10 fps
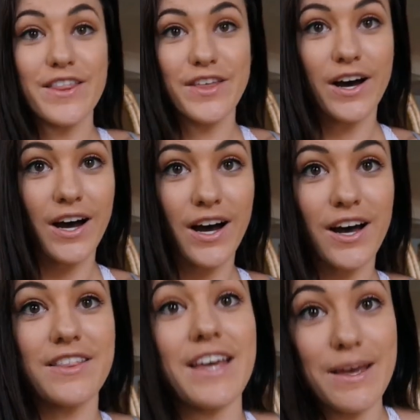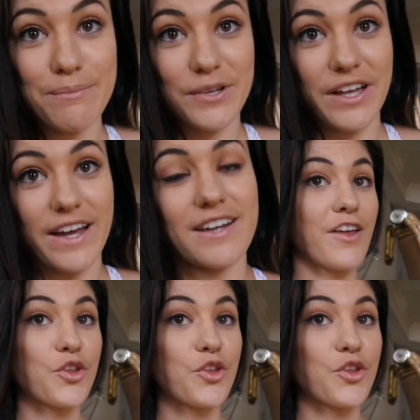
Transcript: the, the implant.